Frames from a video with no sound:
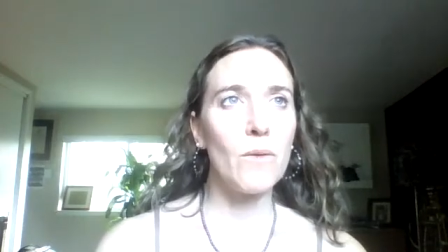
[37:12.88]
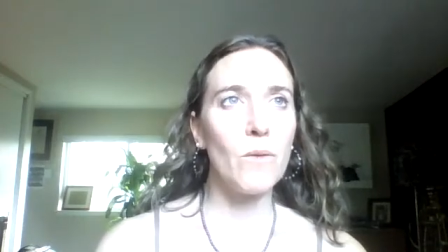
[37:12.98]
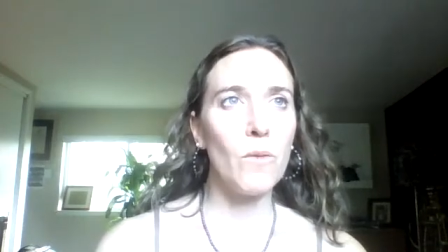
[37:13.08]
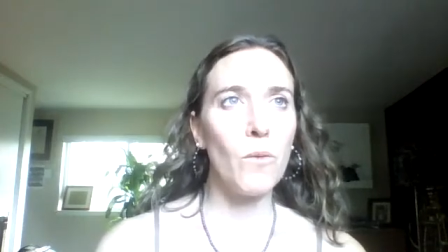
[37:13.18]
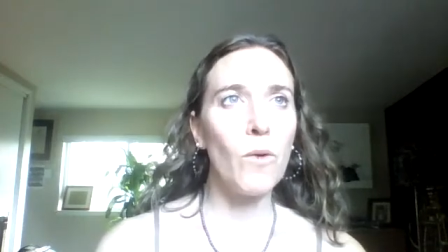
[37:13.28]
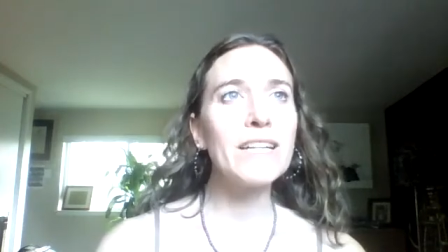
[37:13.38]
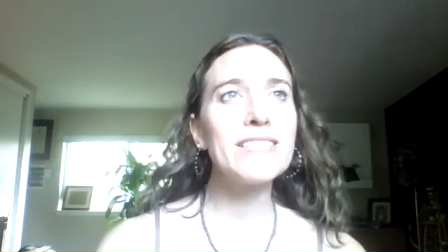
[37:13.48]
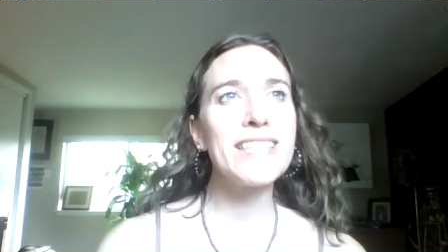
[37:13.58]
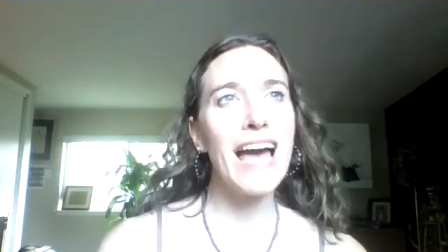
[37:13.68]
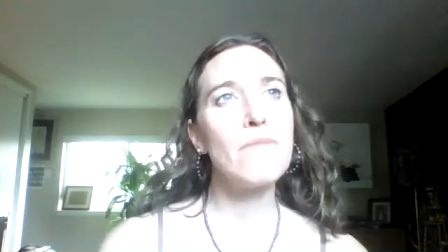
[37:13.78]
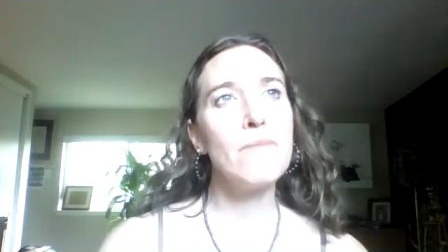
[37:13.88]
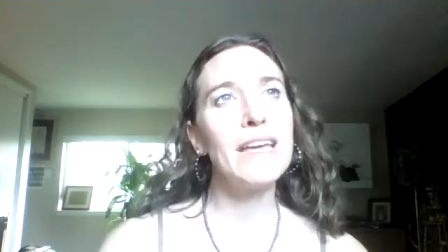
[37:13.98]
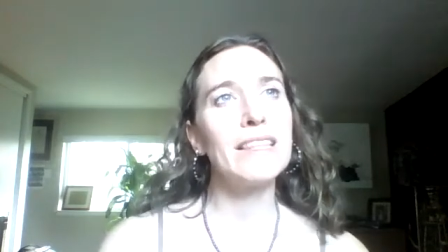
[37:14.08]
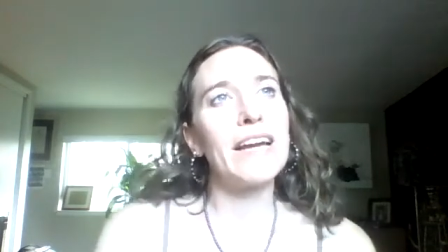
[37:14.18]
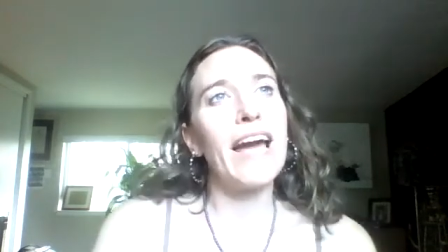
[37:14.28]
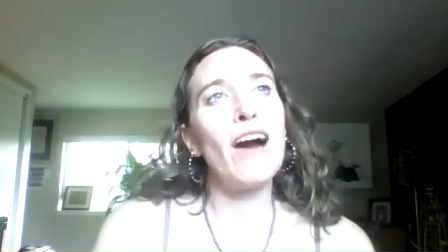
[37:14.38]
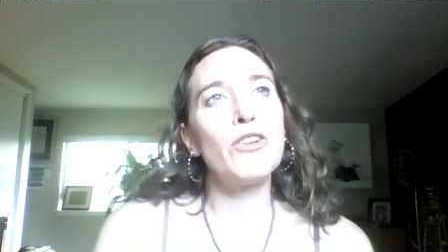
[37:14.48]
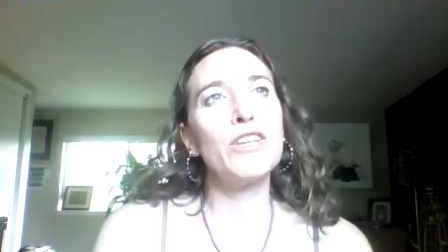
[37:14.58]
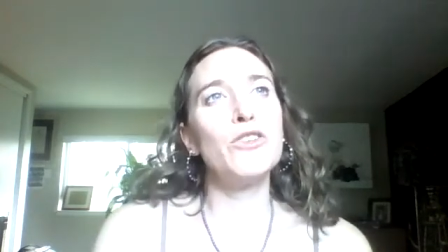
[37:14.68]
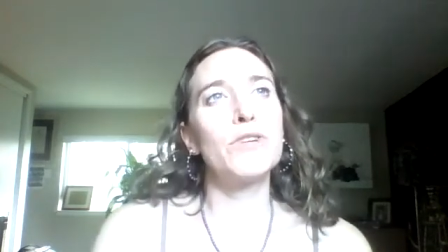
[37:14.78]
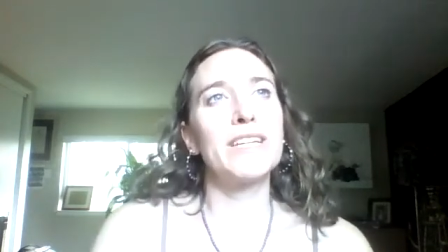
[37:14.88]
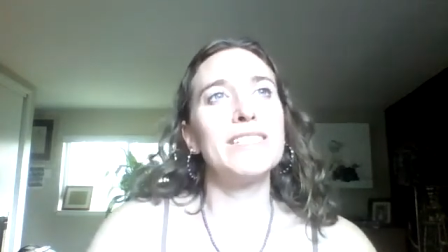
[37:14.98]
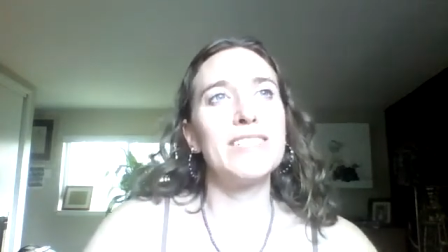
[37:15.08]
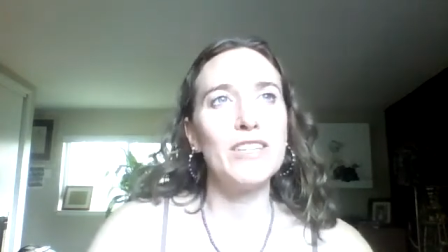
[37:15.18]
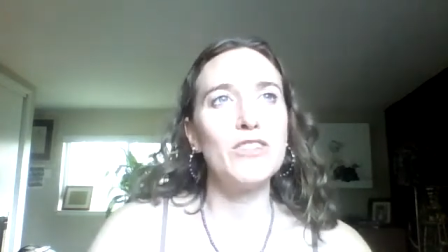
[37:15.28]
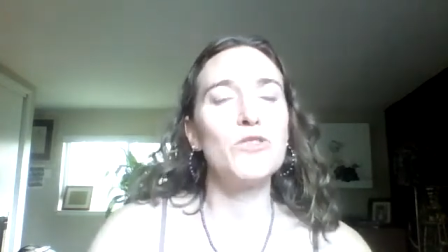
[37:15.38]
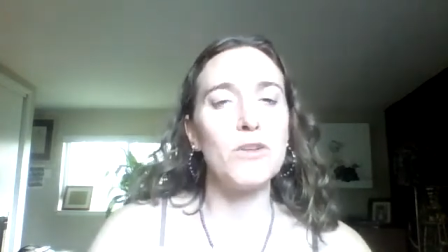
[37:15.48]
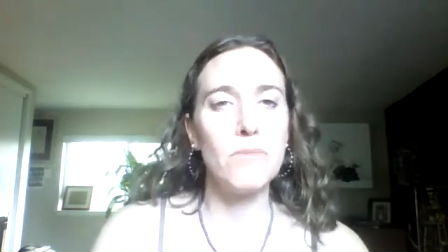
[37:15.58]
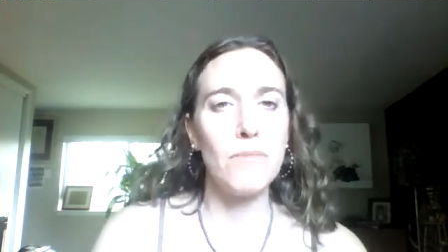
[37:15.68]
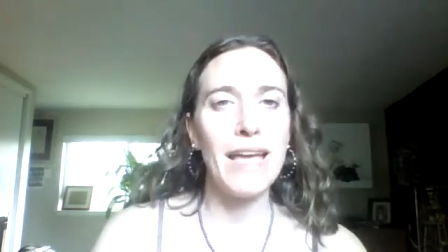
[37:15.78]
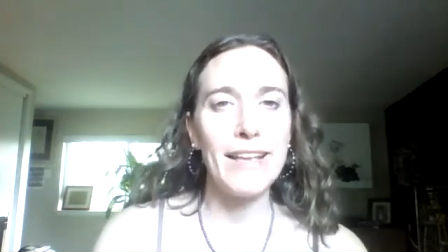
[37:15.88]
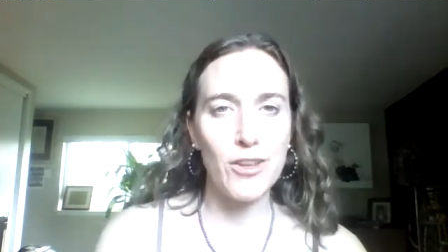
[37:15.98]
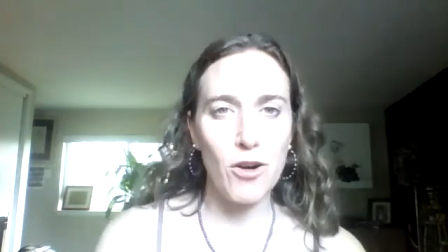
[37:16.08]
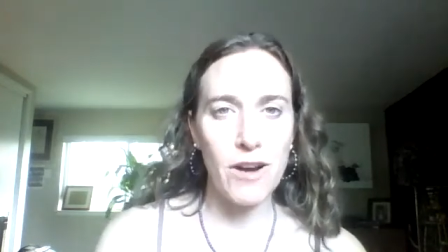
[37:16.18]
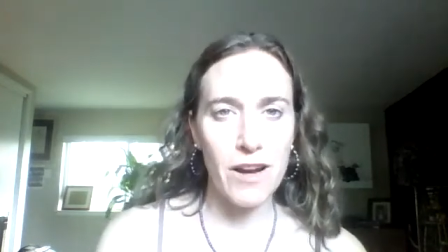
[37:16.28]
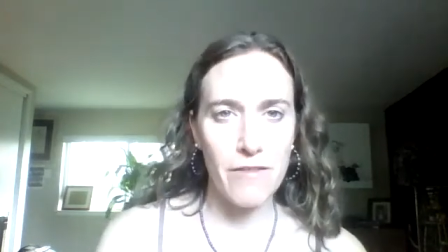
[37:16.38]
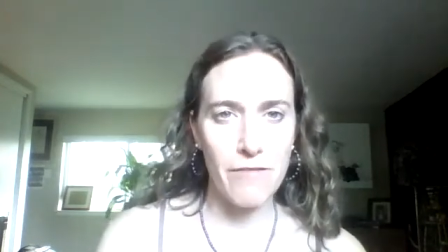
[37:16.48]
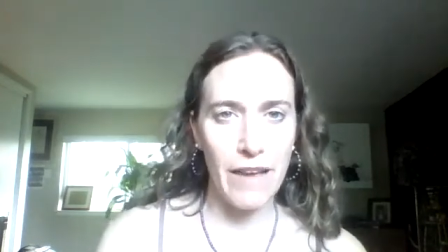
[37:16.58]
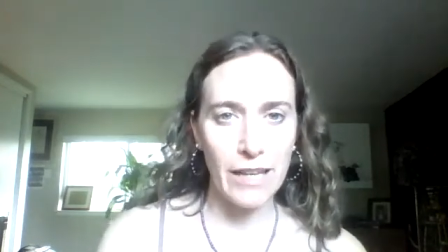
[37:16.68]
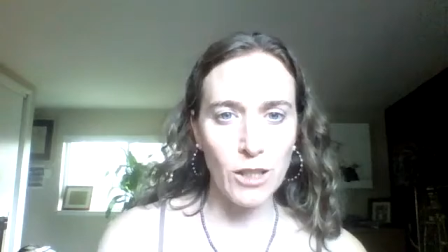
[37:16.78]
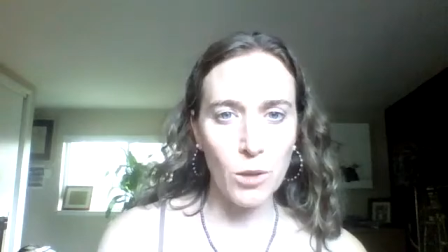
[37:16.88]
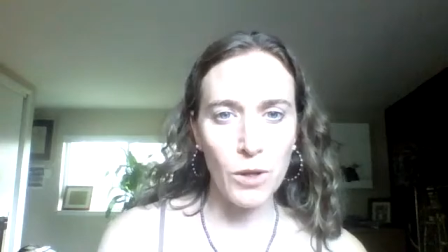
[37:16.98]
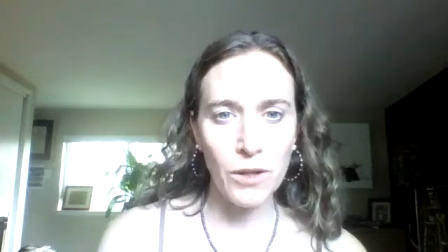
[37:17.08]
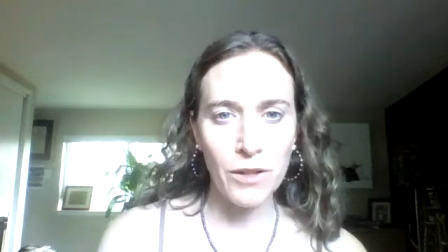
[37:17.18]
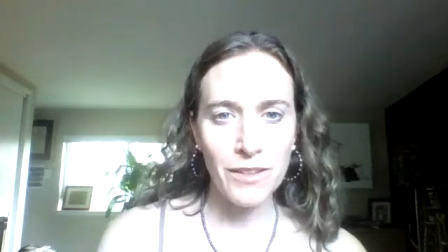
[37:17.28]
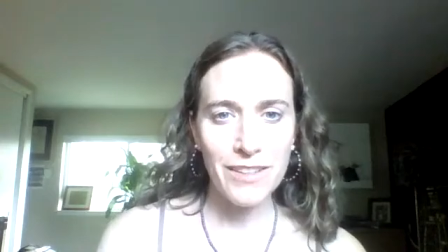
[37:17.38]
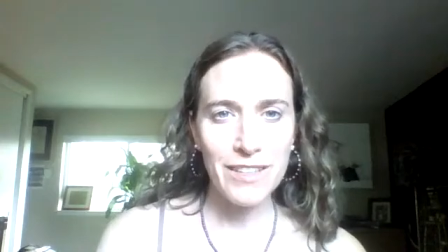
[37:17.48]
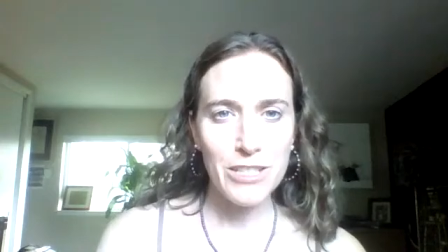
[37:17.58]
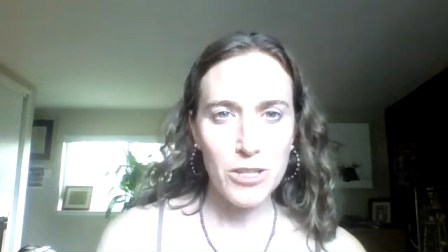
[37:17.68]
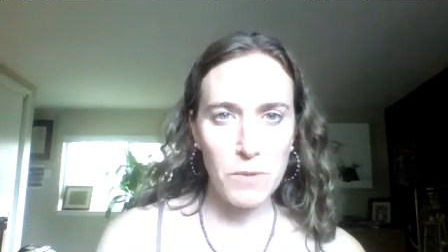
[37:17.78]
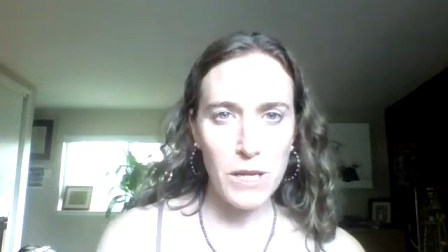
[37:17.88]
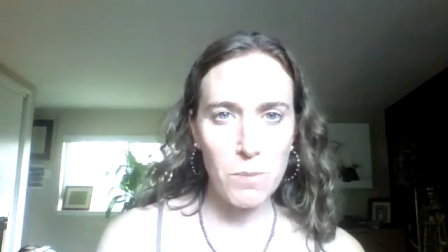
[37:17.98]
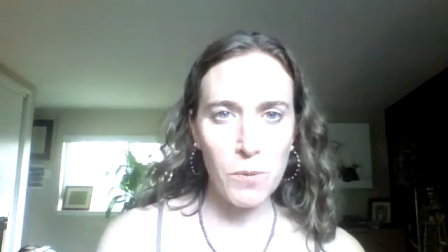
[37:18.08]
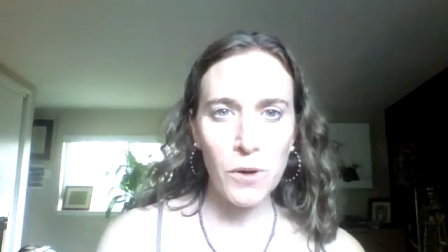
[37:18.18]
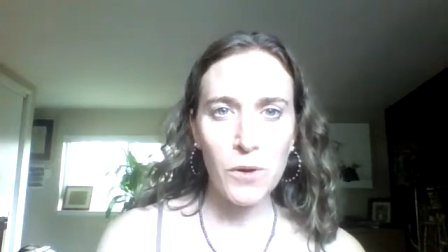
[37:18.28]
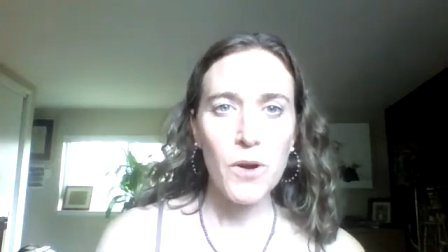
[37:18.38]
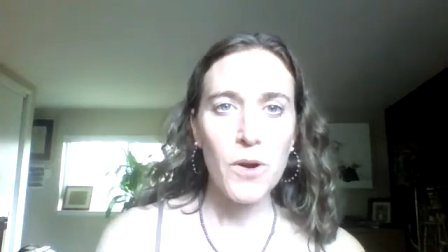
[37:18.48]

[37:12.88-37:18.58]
what does that mean? Like, how can you continue to make yoga available to people,